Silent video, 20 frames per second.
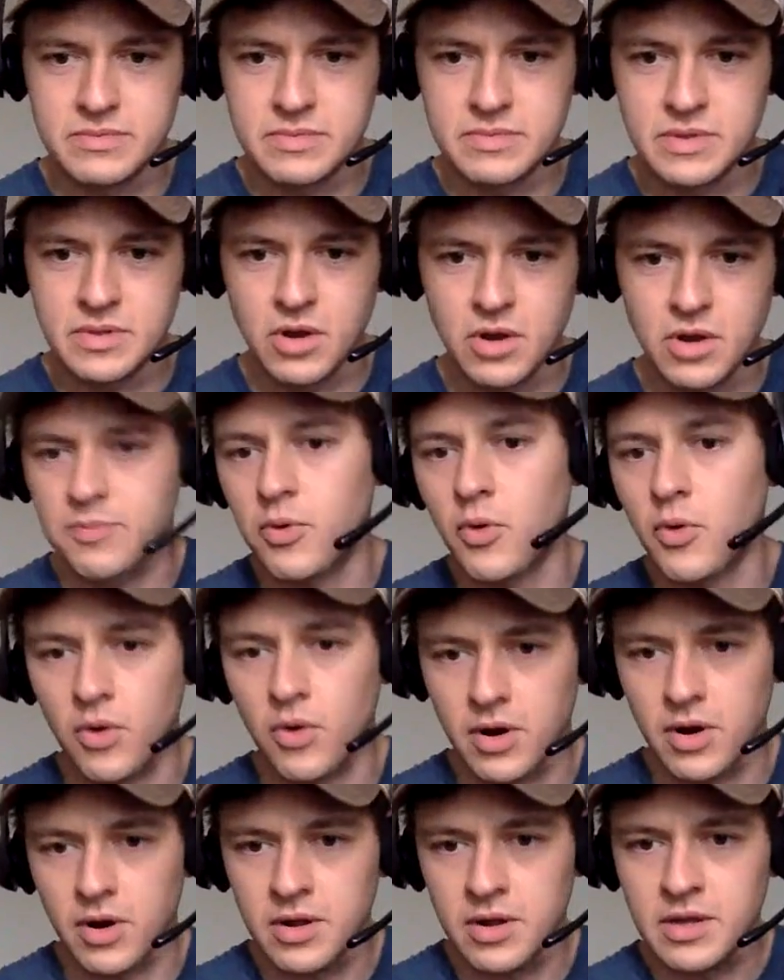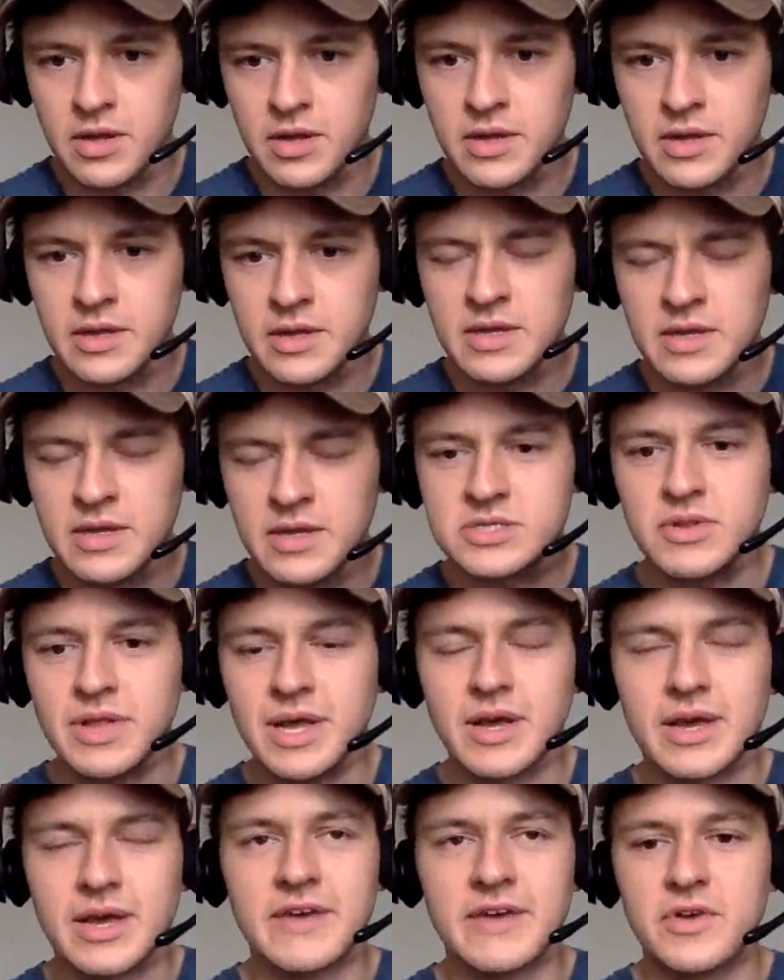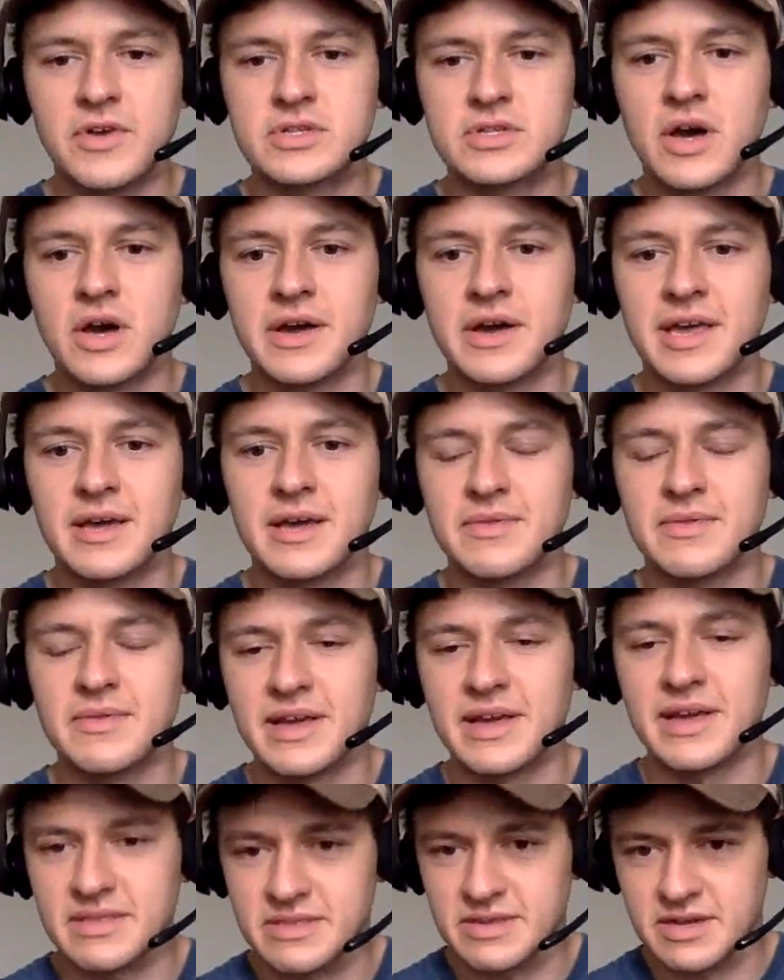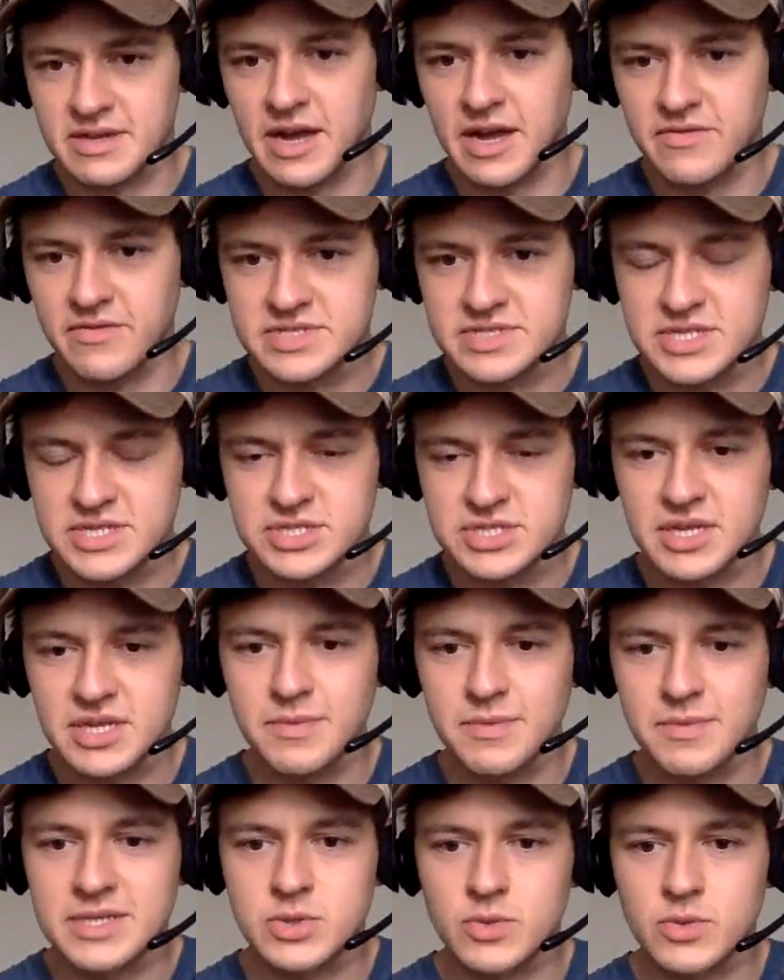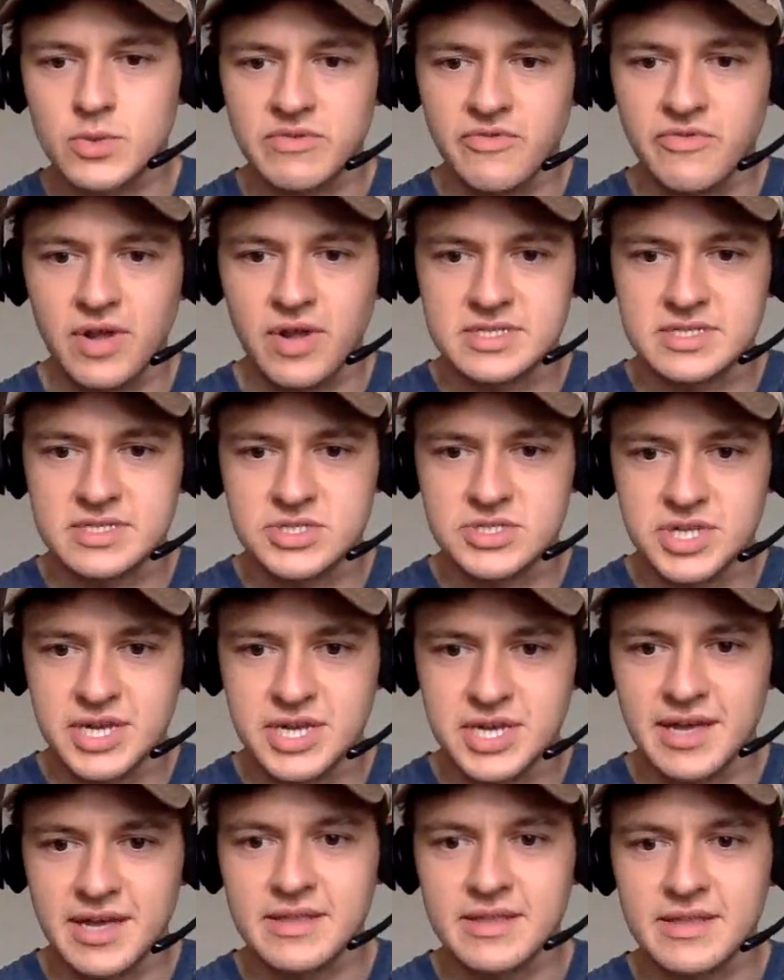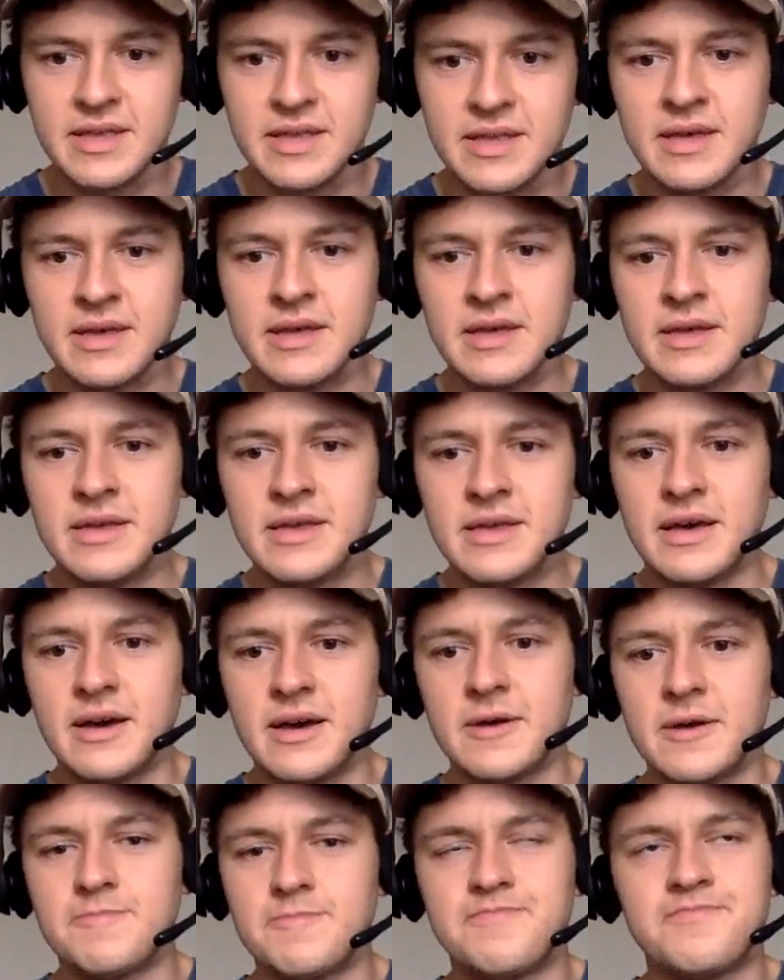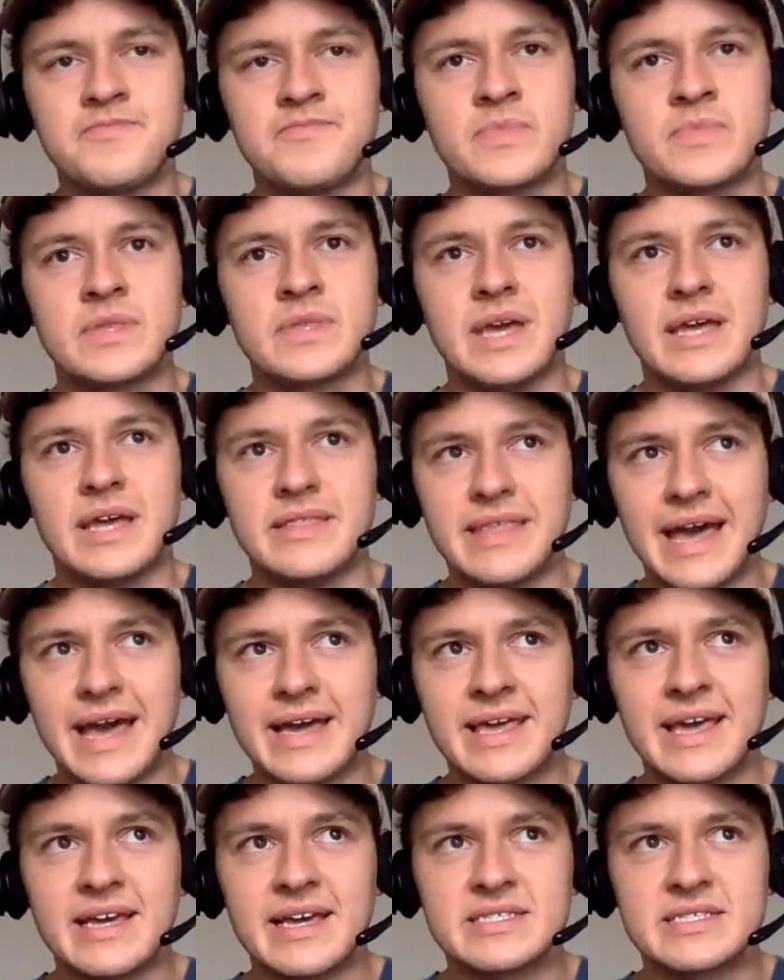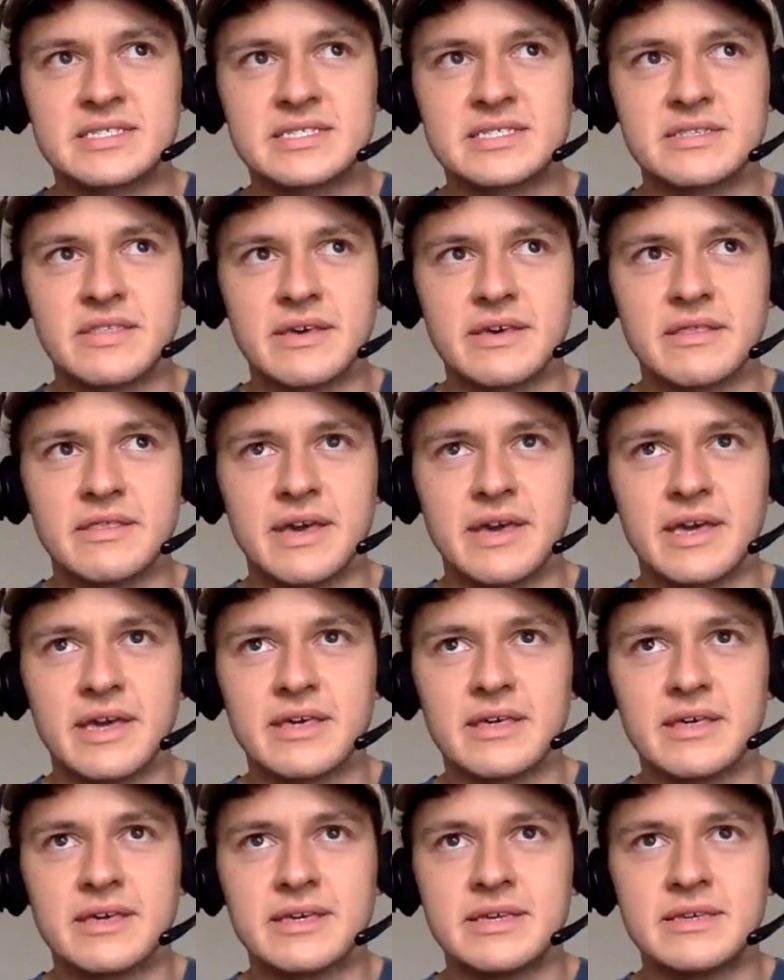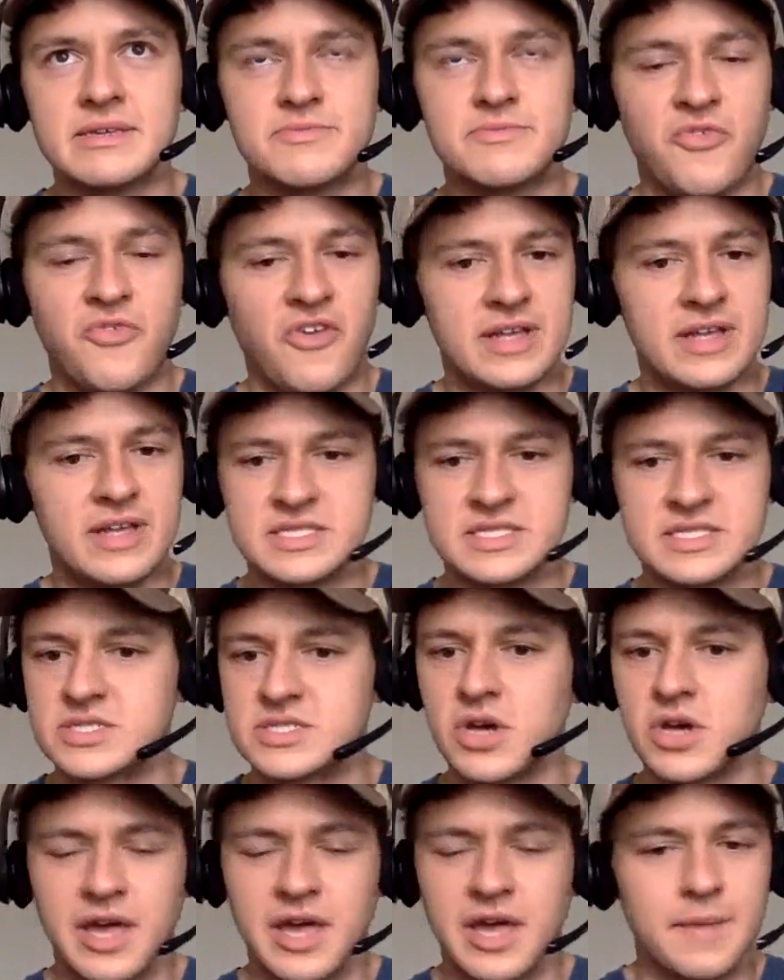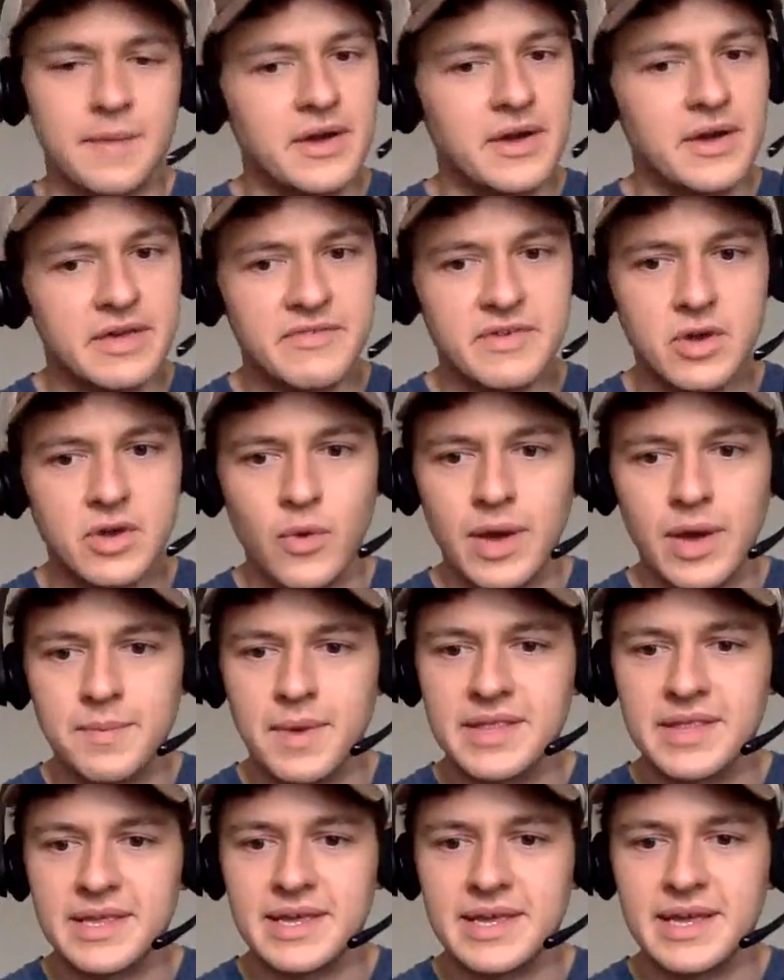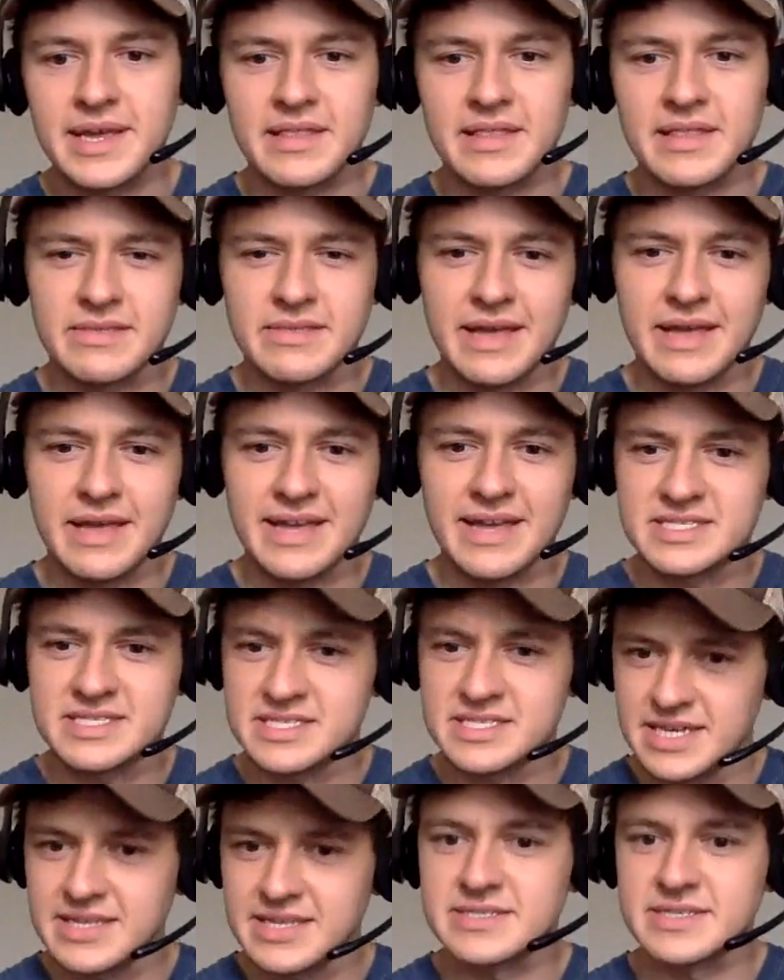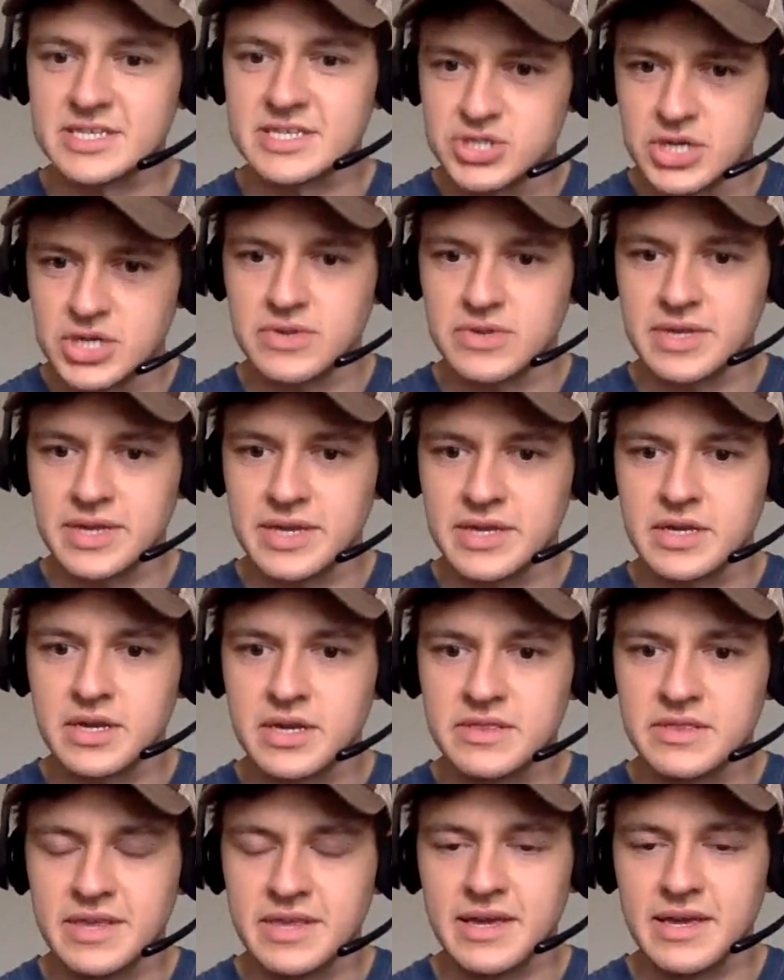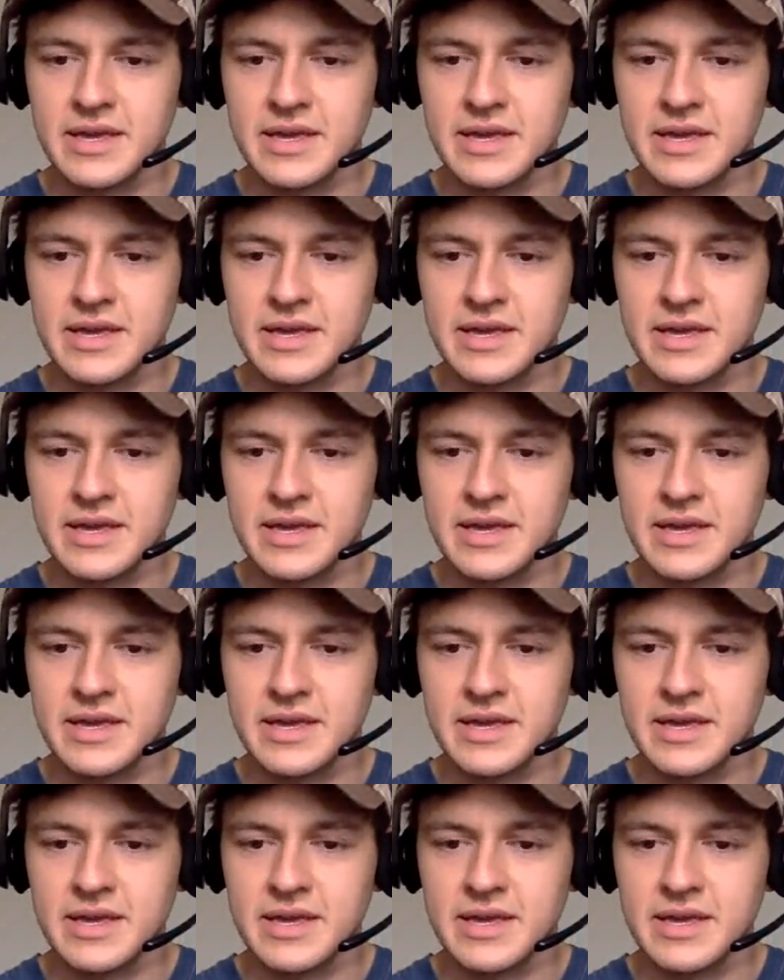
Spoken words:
are poor. So like if you're talking like the conversation that you mentioned with Francis Chan, in that case, like Francis is talking about giving away money, and that's seen as like generally a good thing.